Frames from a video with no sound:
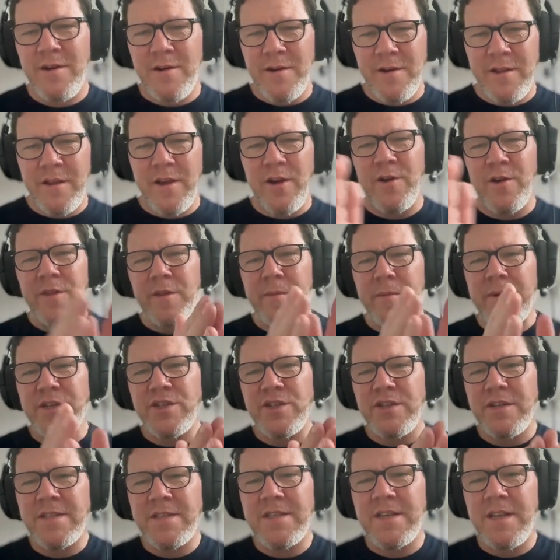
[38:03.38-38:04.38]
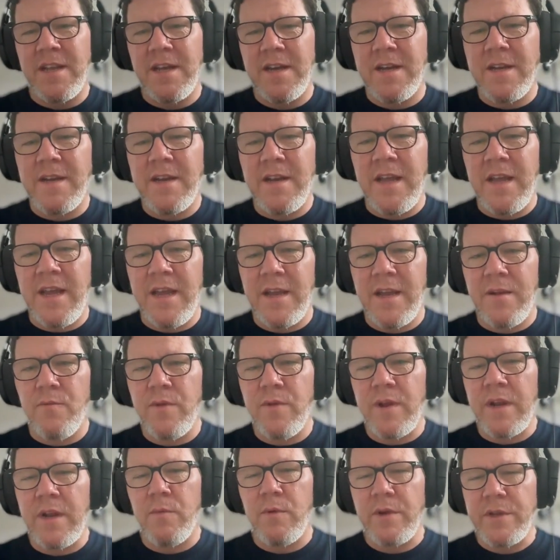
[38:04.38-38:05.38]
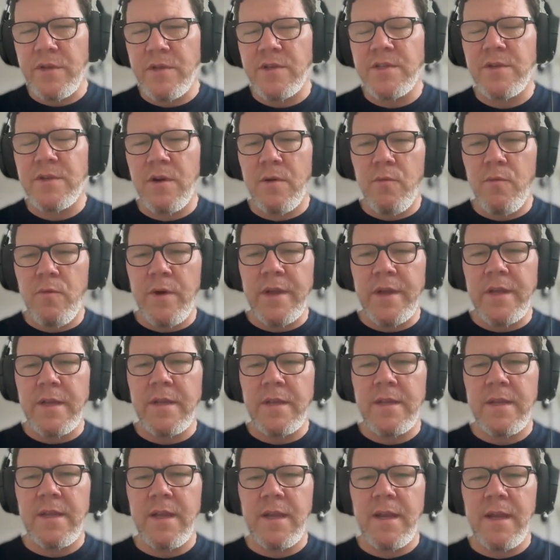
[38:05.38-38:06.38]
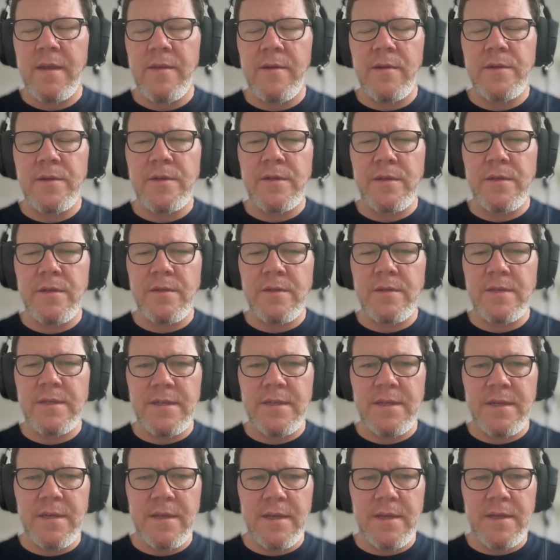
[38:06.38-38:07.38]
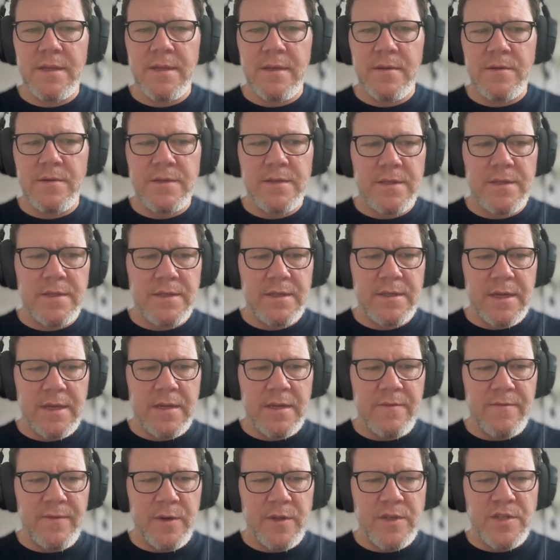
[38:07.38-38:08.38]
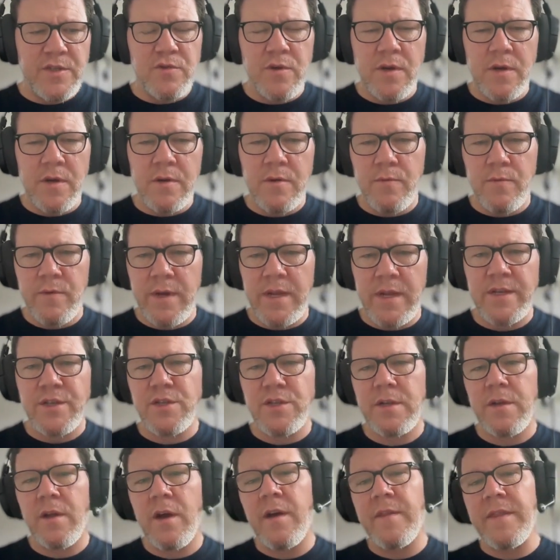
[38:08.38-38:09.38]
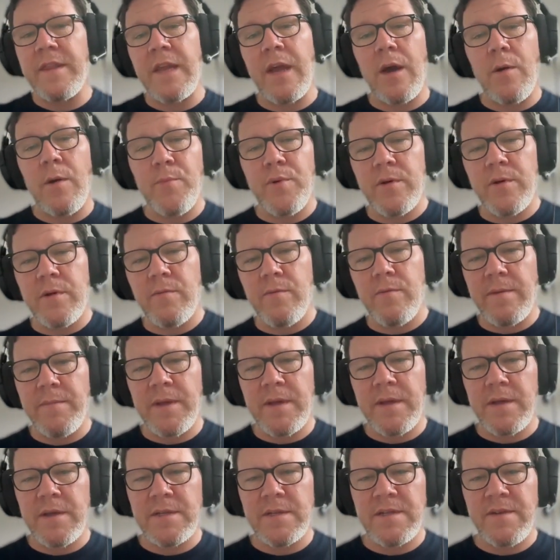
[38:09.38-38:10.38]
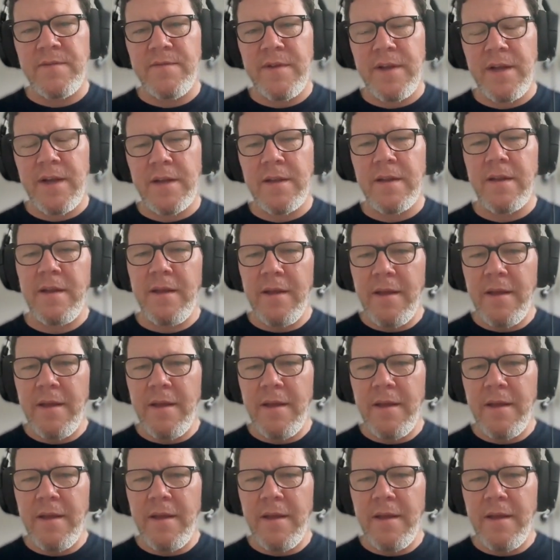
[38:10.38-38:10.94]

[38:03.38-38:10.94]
are the missions aligned, and really, when you start working together, do you see that there's this kind of very strong correlation on the output? Right? Because if not,